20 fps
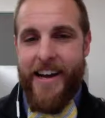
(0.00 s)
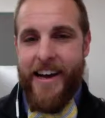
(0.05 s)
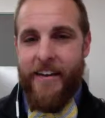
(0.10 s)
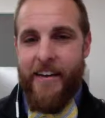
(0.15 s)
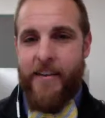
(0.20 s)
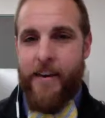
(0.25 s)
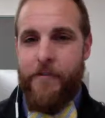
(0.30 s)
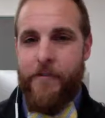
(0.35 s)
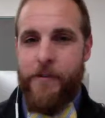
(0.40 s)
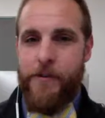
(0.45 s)
We've
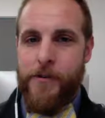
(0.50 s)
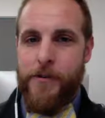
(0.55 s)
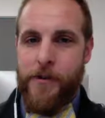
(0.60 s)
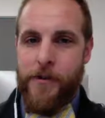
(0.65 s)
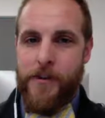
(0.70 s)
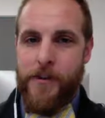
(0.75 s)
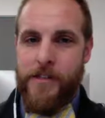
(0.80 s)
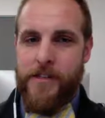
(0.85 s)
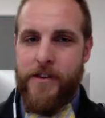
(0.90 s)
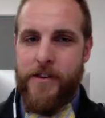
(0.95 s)
got a few
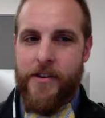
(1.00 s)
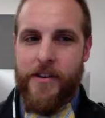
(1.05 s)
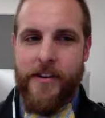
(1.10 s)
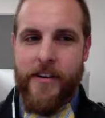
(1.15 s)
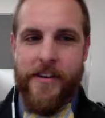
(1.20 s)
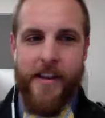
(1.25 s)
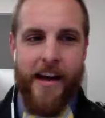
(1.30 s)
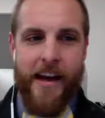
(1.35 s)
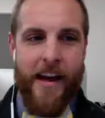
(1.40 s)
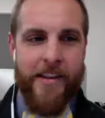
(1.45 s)
students who are
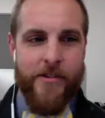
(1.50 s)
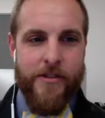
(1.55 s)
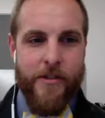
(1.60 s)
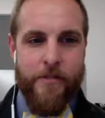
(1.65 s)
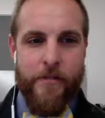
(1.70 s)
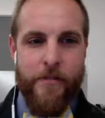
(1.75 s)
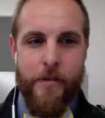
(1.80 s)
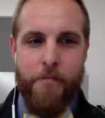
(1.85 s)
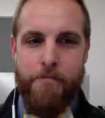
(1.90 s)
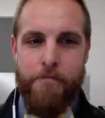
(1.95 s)
in that sort of
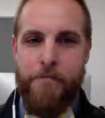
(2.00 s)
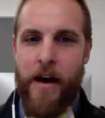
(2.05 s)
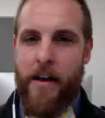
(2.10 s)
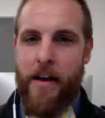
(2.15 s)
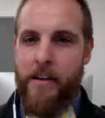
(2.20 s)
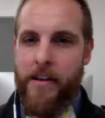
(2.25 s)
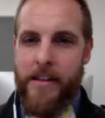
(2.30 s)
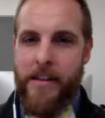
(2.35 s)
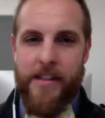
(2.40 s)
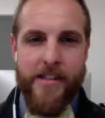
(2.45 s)

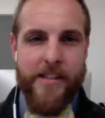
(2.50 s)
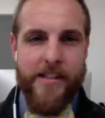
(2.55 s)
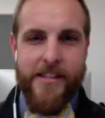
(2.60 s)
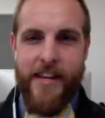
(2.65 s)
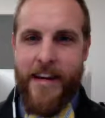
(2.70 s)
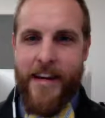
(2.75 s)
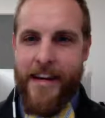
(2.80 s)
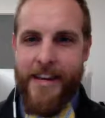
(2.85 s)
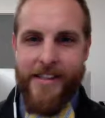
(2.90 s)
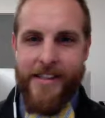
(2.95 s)
rebellious
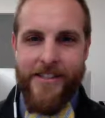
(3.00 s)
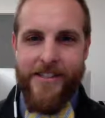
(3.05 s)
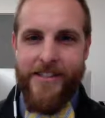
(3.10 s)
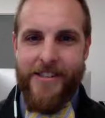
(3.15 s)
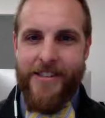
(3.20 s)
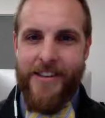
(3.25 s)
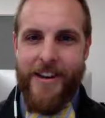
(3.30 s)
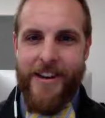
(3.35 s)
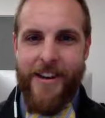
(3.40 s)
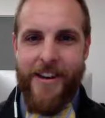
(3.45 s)
stage,
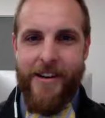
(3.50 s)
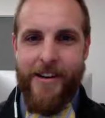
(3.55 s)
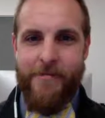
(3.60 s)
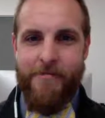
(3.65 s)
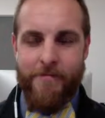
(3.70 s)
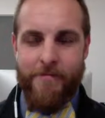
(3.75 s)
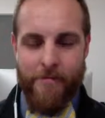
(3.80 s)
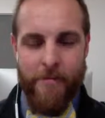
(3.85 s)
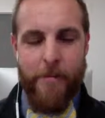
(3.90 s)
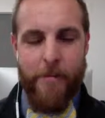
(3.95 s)
a
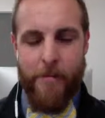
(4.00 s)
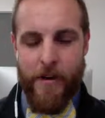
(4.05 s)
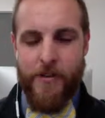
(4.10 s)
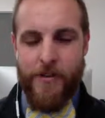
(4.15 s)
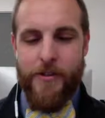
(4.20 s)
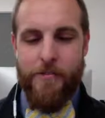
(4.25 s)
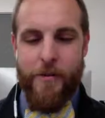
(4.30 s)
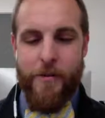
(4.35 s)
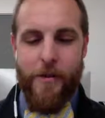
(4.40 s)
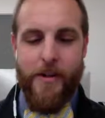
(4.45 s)
bunch
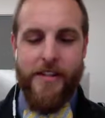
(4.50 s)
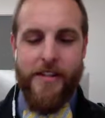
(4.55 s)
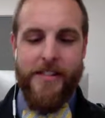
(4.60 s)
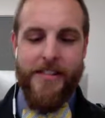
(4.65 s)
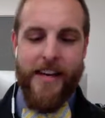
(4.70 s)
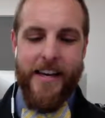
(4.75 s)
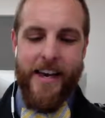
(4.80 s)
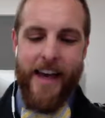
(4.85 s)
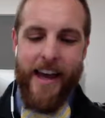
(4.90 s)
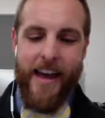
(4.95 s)
of boys,
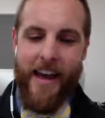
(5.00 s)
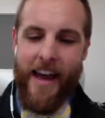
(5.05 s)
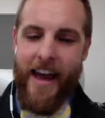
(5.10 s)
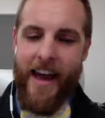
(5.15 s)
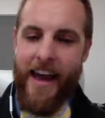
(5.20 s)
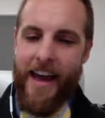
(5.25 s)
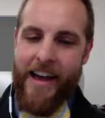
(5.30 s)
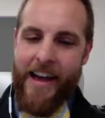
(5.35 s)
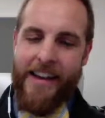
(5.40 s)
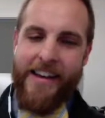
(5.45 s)

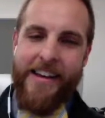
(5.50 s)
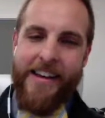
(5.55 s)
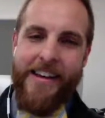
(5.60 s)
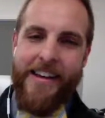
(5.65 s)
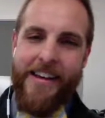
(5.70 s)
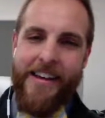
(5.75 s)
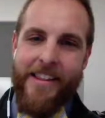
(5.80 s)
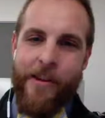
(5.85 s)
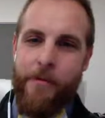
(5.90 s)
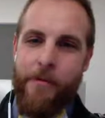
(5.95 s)
and
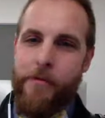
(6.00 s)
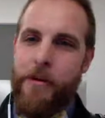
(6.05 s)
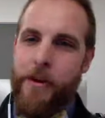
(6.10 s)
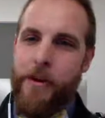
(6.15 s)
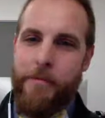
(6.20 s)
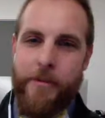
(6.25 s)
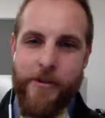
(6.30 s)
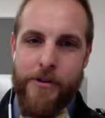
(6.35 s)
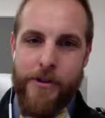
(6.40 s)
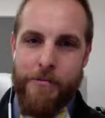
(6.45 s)
they're really
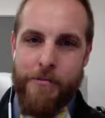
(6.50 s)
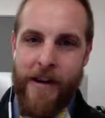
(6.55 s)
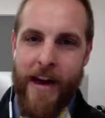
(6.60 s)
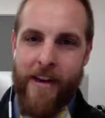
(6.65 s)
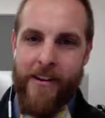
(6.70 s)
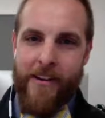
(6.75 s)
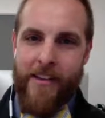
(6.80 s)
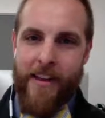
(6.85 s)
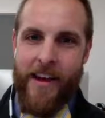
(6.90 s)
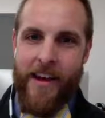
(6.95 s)
pushing back
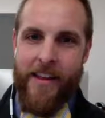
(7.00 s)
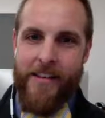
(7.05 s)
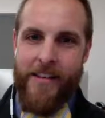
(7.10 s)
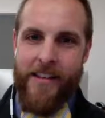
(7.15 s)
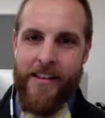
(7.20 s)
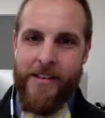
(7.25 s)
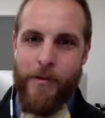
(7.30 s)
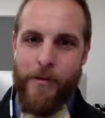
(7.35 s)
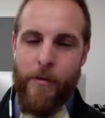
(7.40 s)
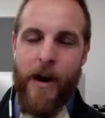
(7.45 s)
on a lot of
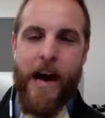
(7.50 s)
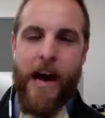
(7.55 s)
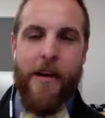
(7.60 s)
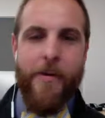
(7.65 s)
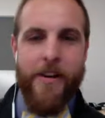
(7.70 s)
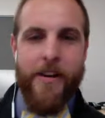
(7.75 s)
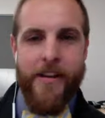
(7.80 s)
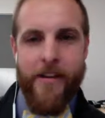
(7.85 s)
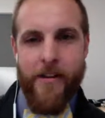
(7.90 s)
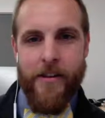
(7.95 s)
things. Why do I
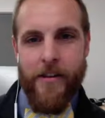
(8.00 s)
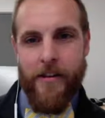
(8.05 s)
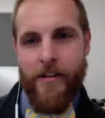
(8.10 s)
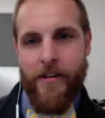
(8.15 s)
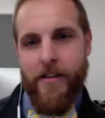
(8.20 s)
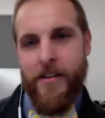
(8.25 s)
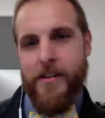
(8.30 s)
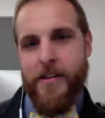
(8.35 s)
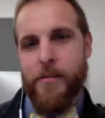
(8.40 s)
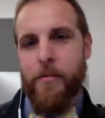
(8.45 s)
need to learn this?